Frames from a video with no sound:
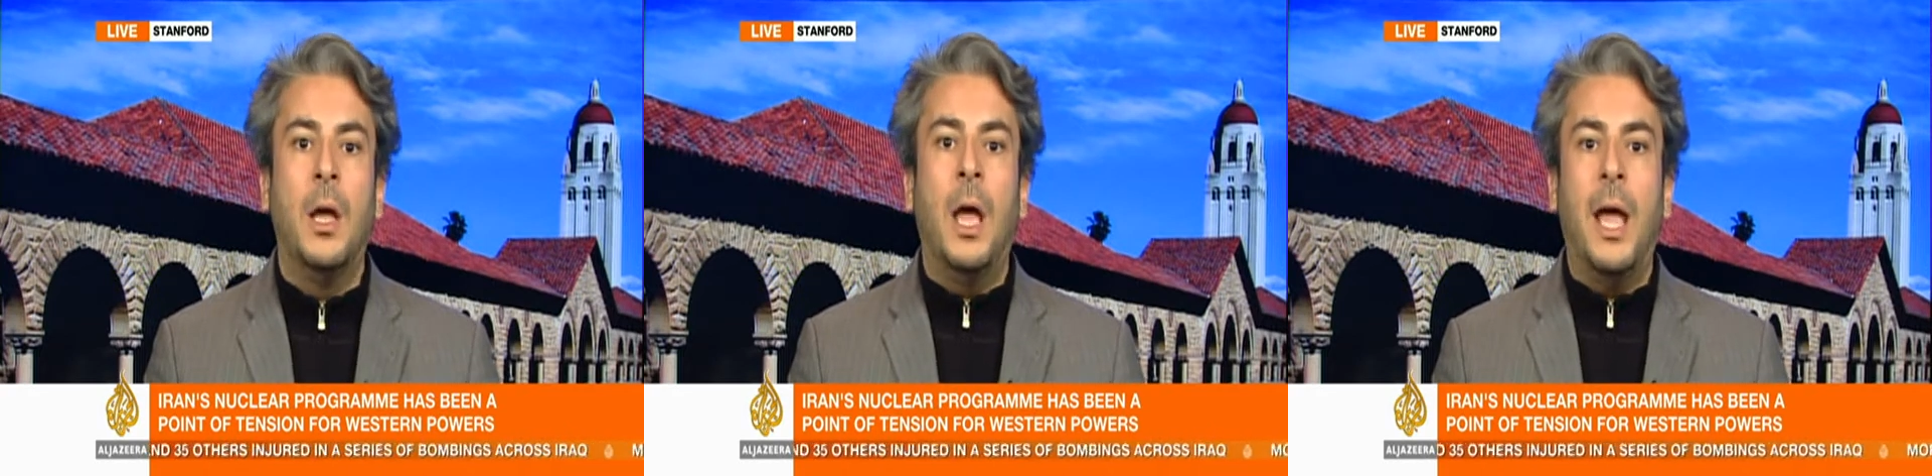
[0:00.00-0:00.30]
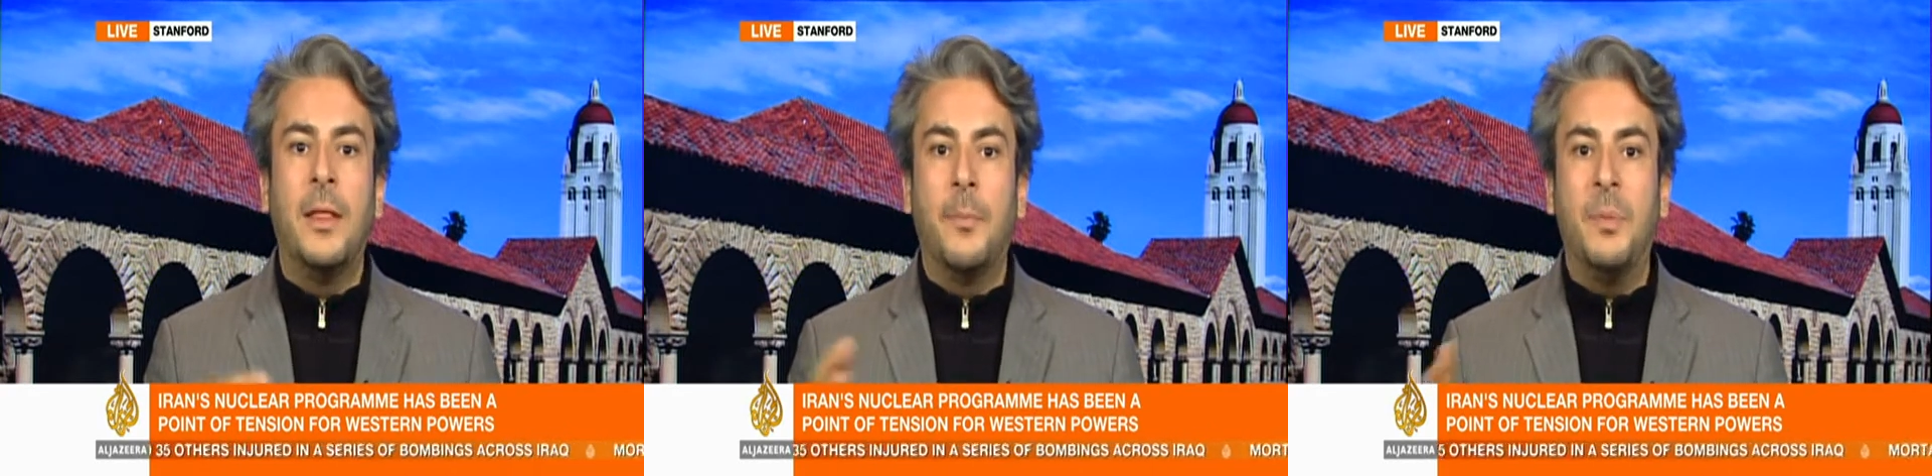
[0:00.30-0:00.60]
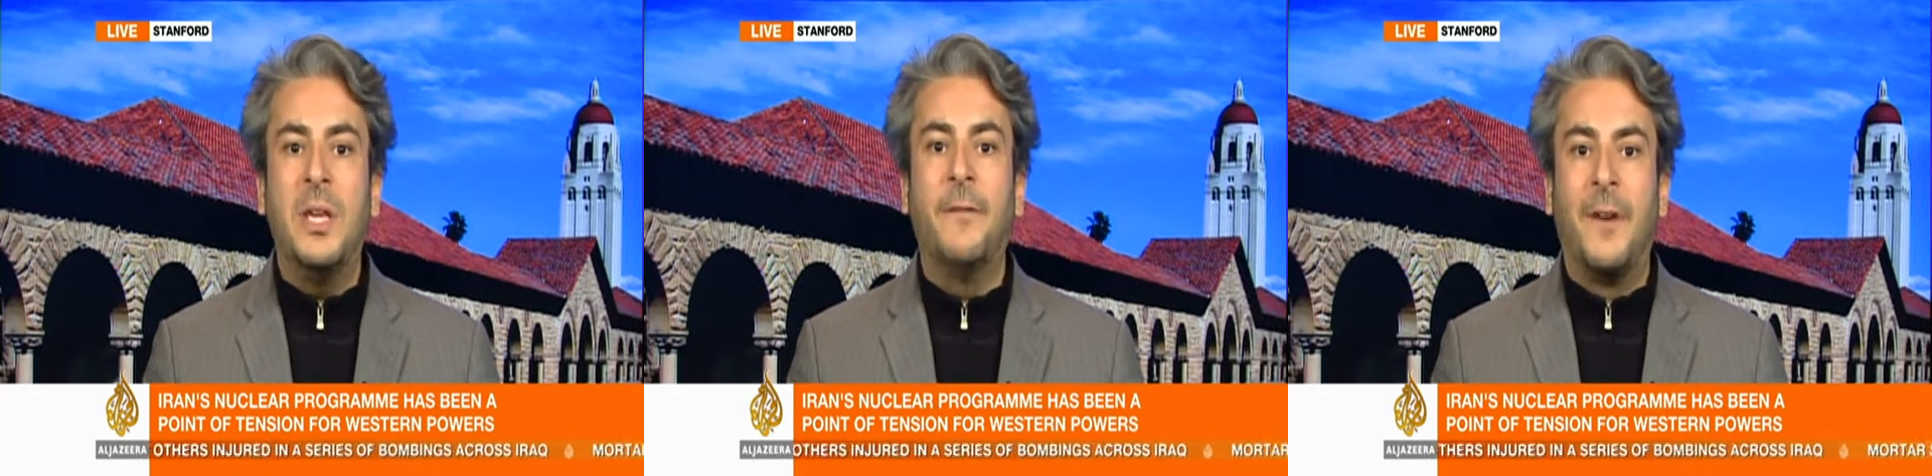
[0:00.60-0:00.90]
and the
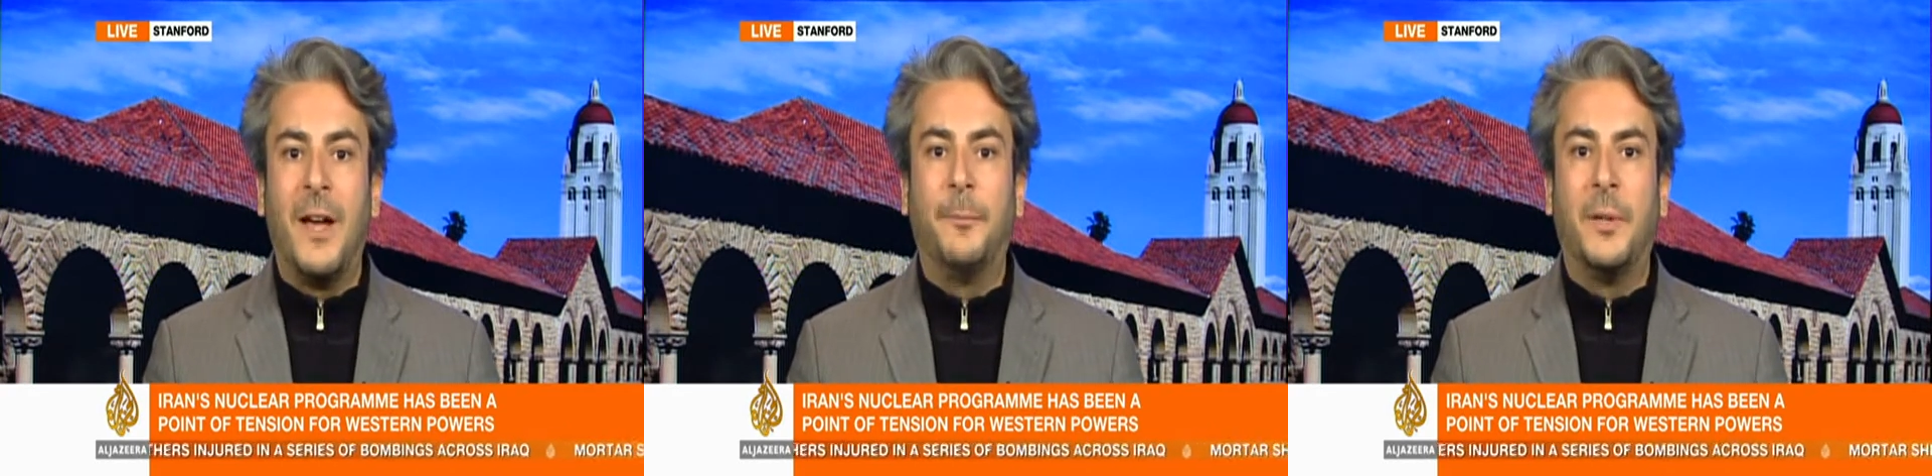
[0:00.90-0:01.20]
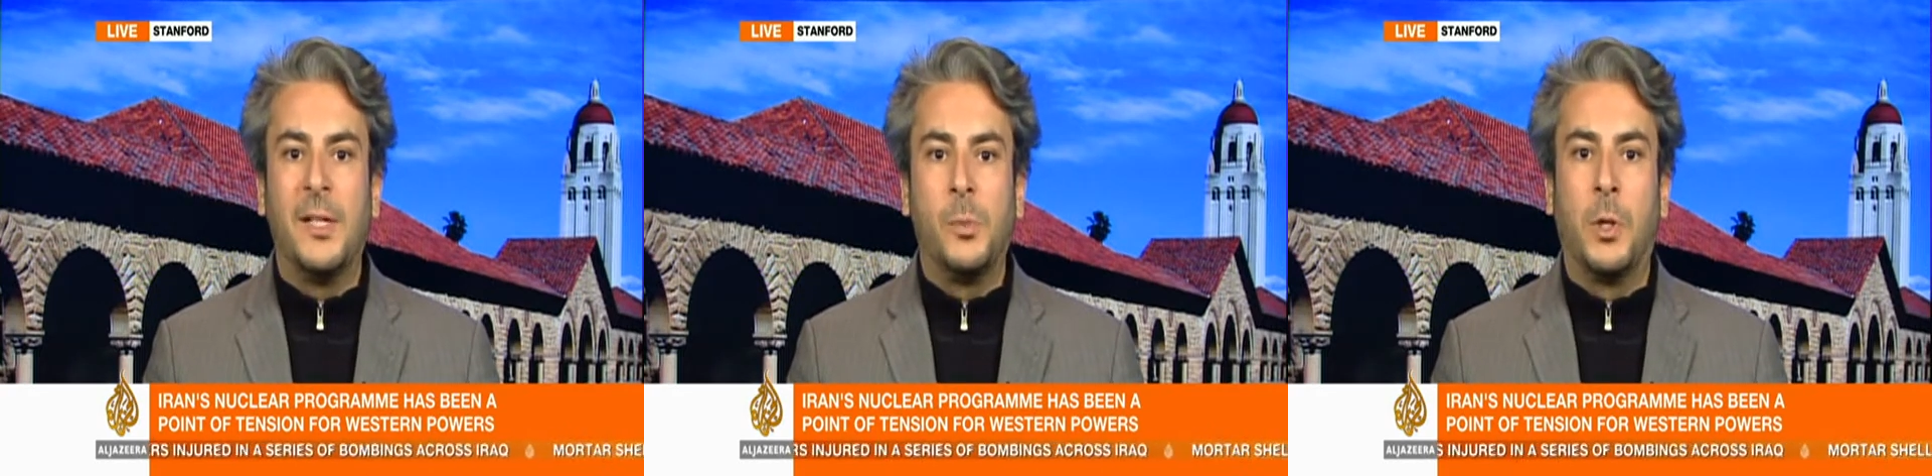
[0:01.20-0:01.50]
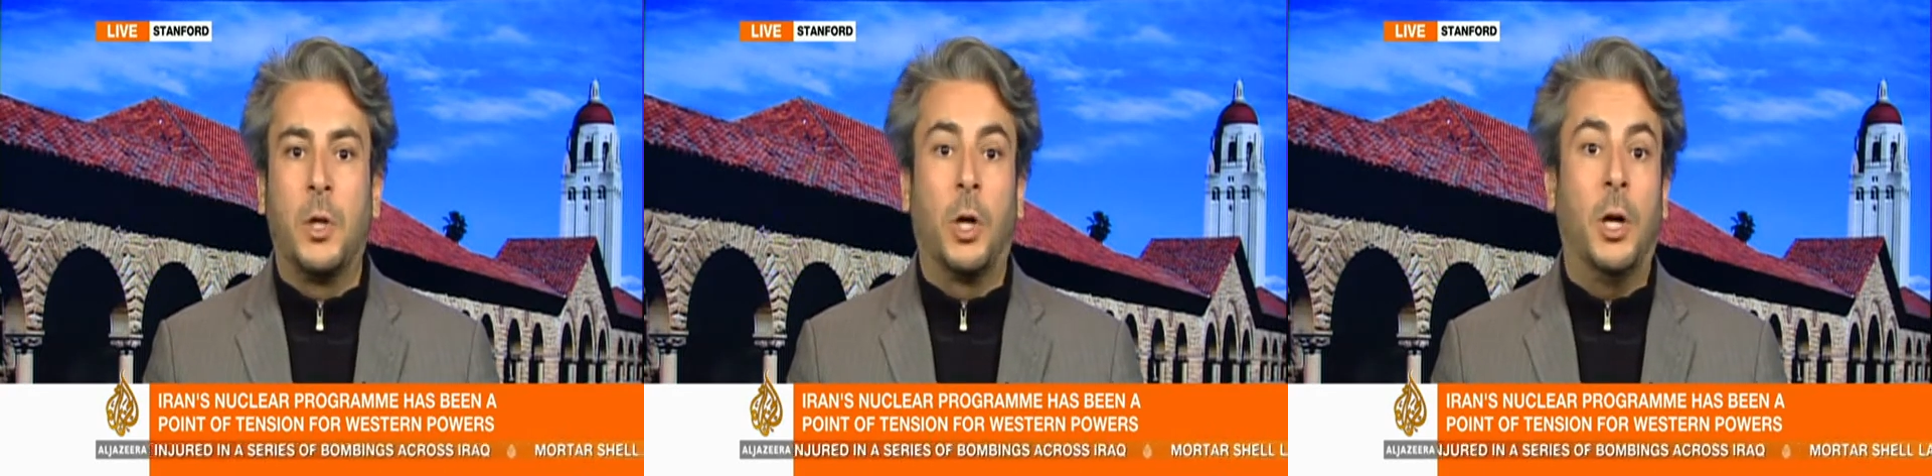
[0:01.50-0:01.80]
P5+1 are